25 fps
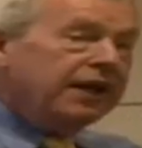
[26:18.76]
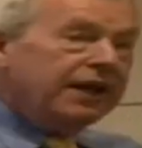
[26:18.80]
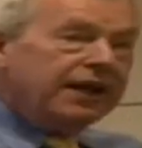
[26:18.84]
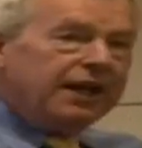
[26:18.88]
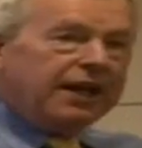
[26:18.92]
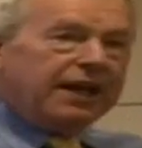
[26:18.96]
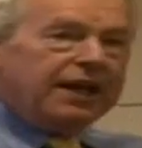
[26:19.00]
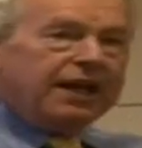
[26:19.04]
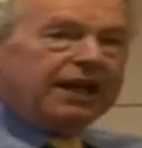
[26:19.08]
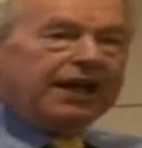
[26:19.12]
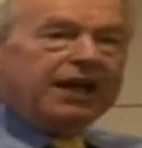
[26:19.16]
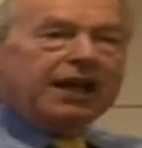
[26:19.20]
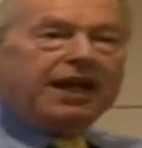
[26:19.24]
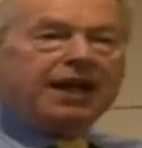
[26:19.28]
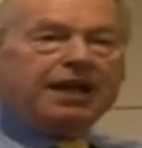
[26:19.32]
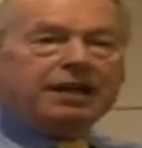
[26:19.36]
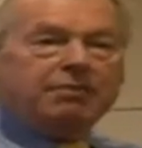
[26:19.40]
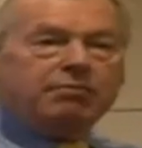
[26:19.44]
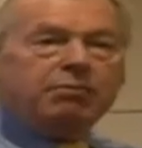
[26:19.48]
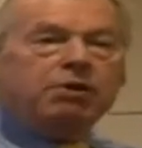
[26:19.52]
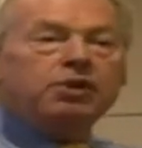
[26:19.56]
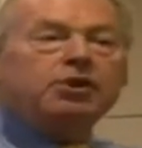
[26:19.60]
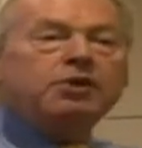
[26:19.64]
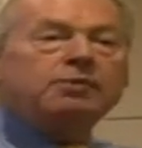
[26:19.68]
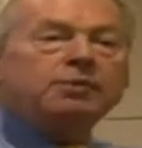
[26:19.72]
and
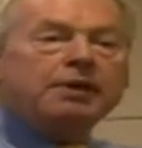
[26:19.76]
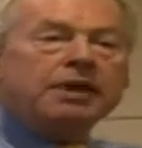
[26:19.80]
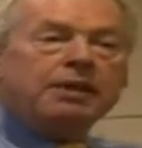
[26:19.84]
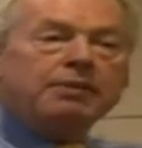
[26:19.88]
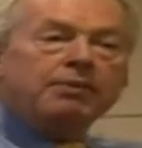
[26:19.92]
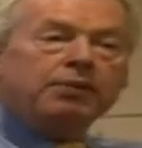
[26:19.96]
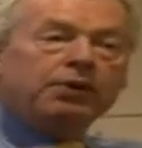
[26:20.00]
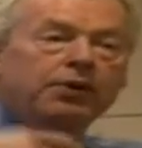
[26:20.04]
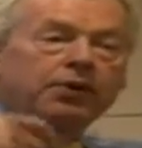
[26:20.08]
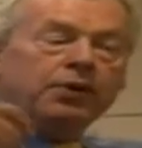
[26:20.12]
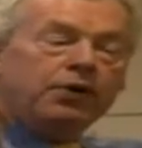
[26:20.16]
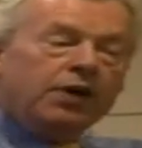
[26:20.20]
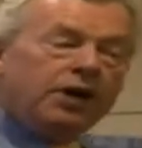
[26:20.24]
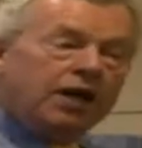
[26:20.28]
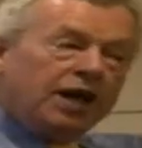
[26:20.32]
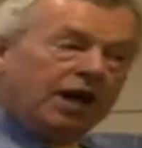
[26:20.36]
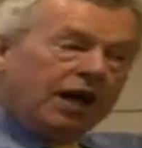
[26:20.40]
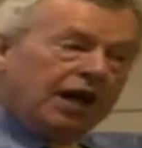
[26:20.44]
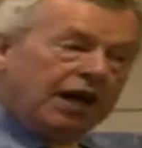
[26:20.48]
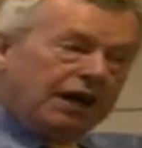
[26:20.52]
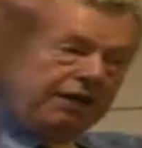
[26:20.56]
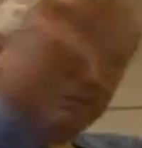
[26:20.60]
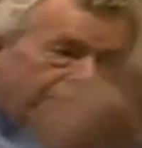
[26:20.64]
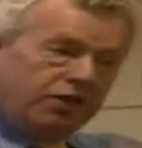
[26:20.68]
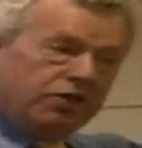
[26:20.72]
blue people
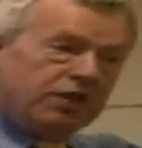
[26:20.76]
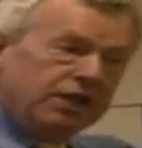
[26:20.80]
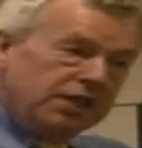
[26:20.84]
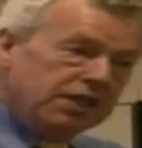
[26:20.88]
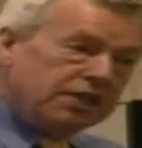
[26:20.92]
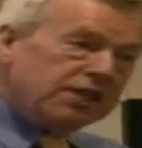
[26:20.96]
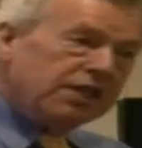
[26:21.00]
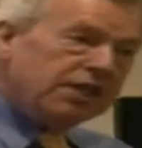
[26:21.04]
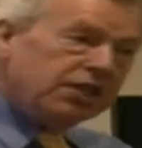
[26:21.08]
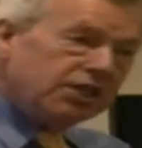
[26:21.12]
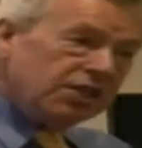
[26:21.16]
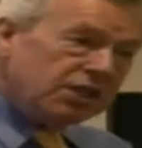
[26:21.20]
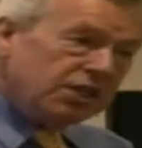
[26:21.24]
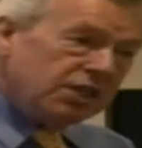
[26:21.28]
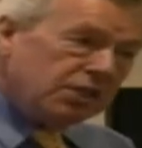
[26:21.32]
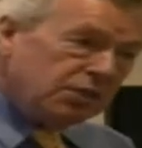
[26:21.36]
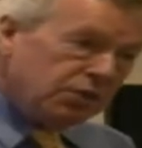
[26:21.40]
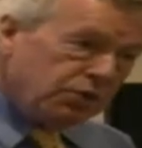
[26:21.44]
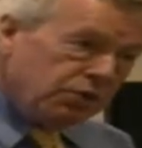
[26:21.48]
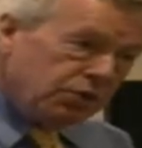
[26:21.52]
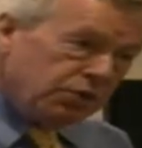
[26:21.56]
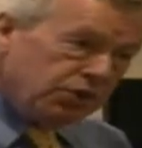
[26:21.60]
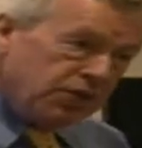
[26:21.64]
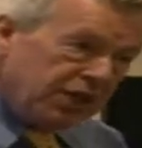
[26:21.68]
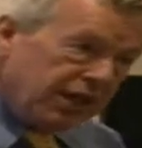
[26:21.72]
have a greater tendency
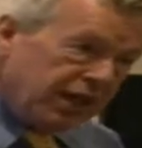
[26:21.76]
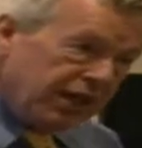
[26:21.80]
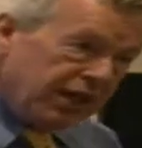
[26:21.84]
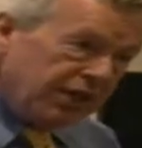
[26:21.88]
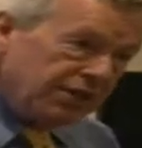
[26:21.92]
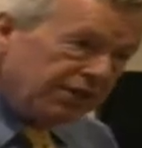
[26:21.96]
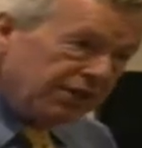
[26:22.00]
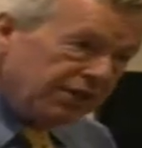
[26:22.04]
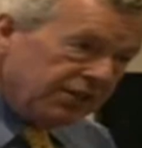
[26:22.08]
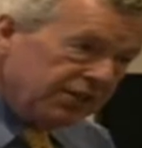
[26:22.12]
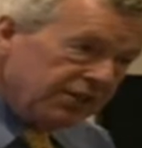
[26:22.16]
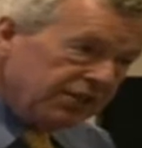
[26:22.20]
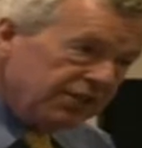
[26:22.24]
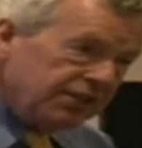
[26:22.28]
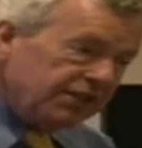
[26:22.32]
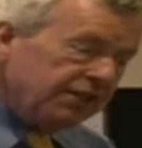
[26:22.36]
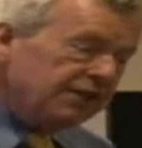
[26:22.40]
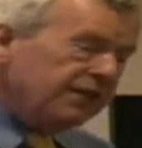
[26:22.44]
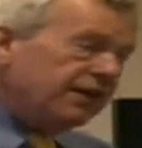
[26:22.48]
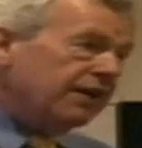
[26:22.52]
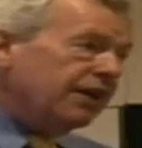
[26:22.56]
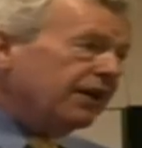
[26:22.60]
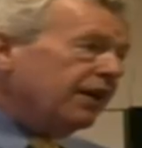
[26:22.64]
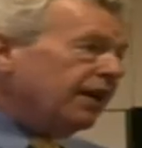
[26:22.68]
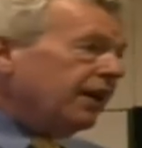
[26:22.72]
towards cancers,
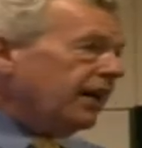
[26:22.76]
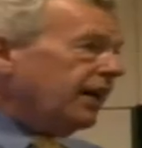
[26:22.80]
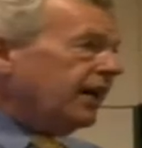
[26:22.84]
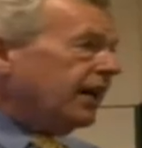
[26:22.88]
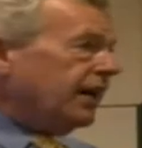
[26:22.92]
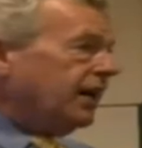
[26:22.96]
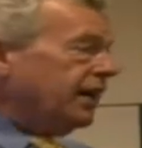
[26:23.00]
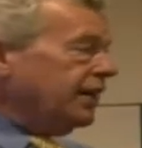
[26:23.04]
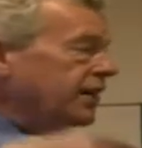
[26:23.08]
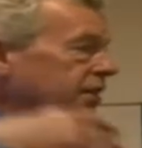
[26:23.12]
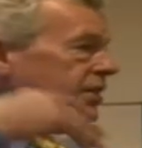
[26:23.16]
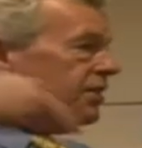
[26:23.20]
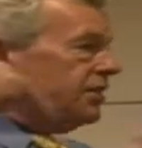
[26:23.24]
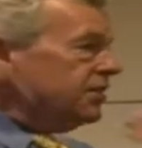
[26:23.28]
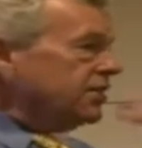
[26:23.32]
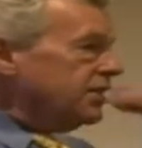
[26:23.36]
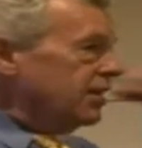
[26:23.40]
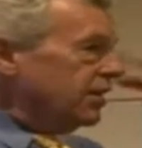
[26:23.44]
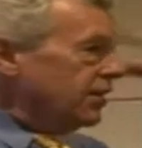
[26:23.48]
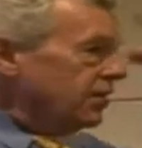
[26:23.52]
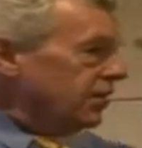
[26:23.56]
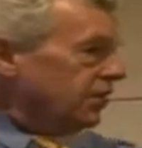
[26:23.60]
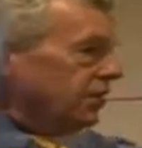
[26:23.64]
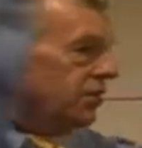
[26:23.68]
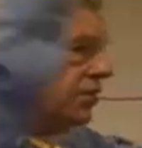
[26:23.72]
and
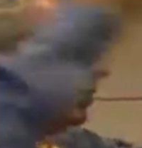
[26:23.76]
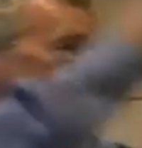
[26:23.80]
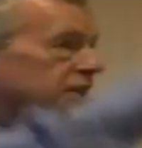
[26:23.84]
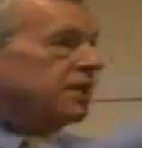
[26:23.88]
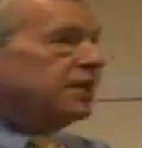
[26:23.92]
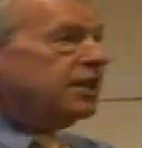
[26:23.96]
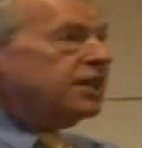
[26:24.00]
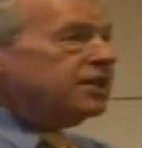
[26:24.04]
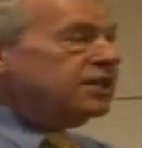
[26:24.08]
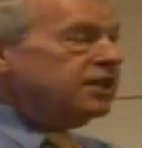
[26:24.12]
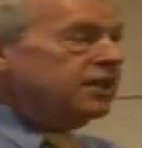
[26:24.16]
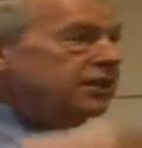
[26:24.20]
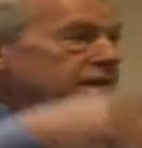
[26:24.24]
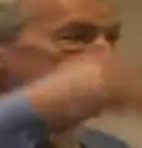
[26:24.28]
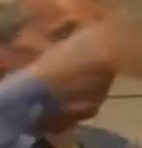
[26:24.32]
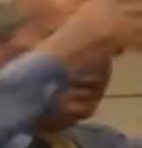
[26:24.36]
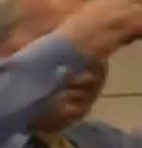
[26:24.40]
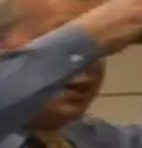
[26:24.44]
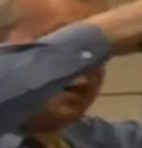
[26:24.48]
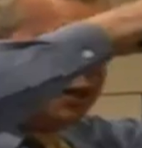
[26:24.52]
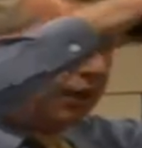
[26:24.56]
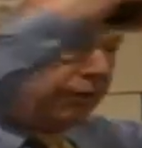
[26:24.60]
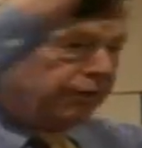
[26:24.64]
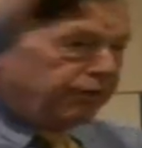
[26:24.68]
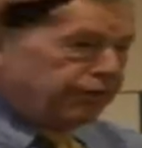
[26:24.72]
you can see that in the
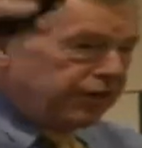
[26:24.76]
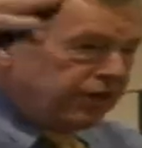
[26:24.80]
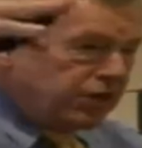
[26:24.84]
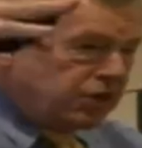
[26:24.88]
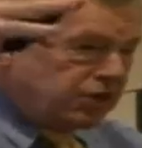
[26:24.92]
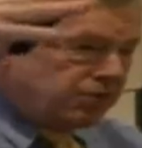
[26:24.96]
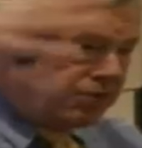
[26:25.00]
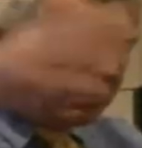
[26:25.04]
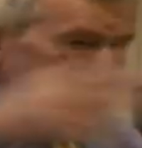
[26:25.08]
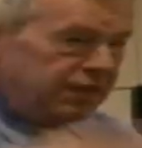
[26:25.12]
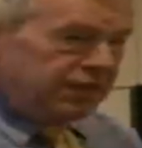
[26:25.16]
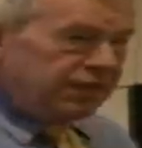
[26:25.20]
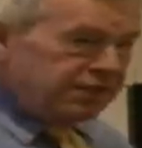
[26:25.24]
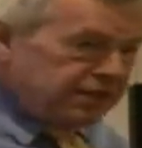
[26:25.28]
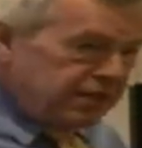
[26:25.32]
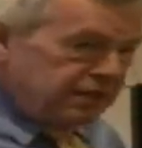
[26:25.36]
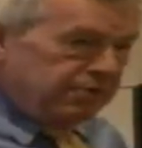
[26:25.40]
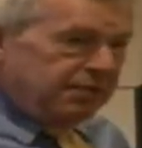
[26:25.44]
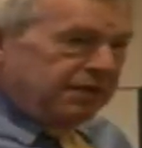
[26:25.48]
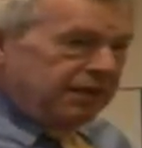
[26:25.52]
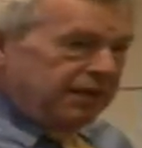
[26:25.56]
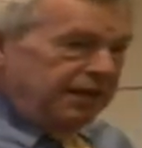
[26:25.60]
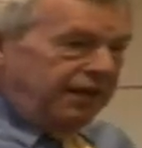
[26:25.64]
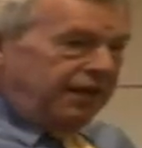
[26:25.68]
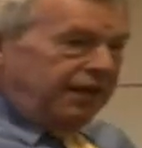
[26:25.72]
little Frenchman,
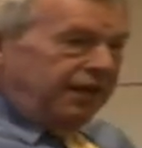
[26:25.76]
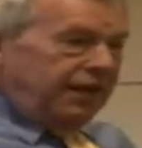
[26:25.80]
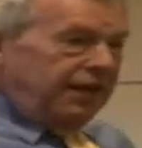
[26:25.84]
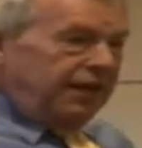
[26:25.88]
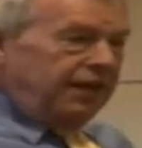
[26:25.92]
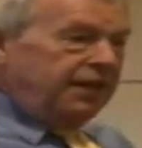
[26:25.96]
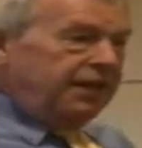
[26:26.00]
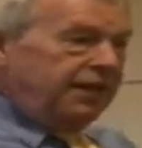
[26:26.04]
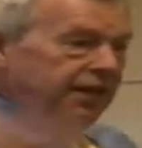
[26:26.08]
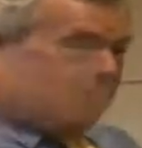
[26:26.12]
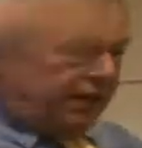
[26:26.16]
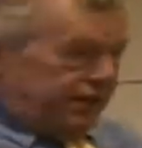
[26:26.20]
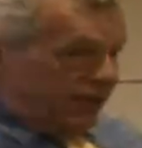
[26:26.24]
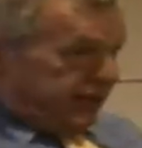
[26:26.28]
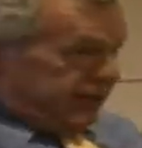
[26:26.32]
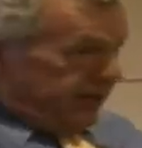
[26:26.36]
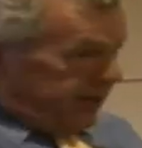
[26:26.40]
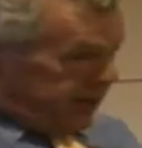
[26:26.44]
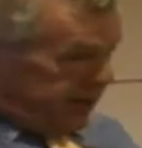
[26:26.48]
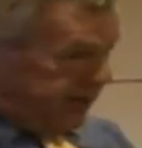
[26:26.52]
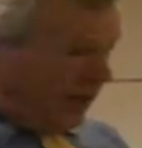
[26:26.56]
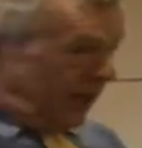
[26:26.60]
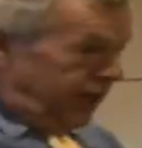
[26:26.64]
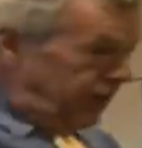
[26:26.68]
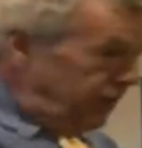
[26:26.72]
tubby here,
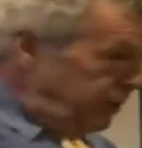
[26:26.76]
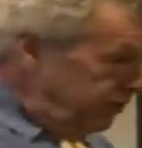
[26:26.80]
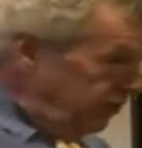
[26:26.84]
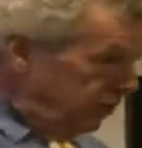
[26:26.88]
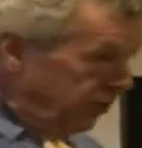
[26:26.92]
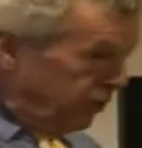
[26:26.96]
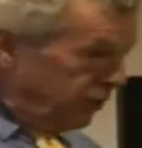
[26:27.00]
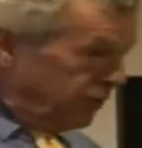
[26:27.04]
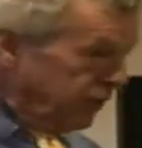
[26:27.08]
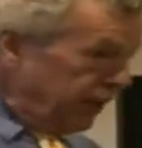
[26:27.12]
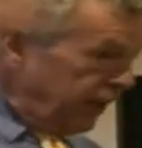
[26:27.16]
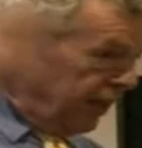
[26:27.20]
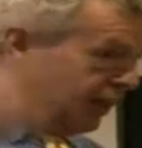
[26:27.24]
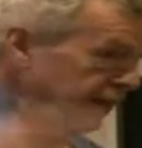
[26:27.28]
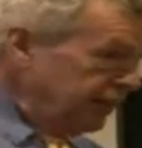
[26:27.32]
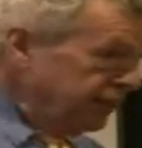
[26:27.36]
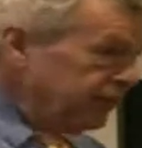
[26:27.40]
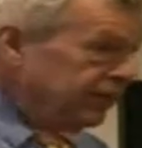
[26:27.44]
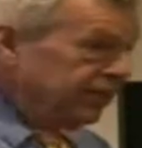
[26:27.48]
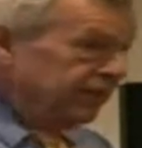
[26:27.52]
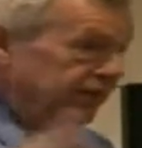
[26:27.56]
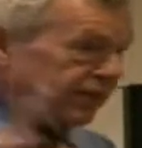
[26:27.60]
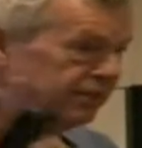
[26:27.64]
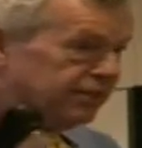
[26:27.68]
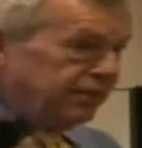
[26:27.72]
and the bald head,
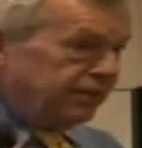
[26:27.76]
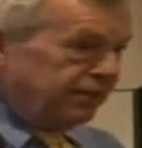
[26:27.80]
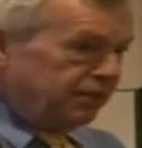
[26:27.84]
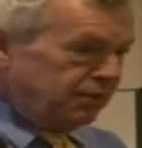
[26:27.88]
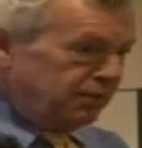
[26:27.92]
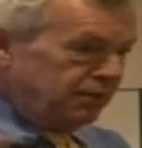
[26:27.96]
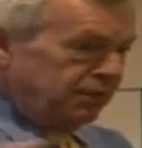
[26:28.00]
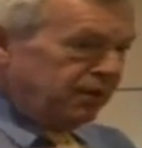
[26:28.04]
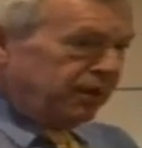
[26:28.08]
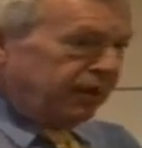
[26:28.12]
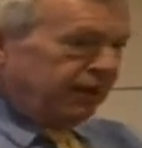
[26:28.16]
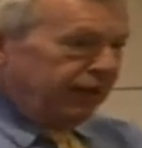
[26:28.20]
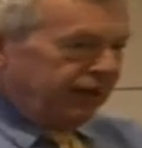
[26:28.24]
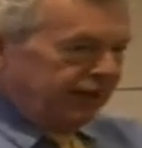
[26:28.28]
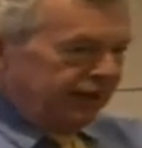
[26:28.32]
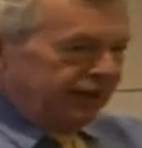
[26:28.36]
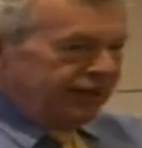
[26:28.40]
he's on the way,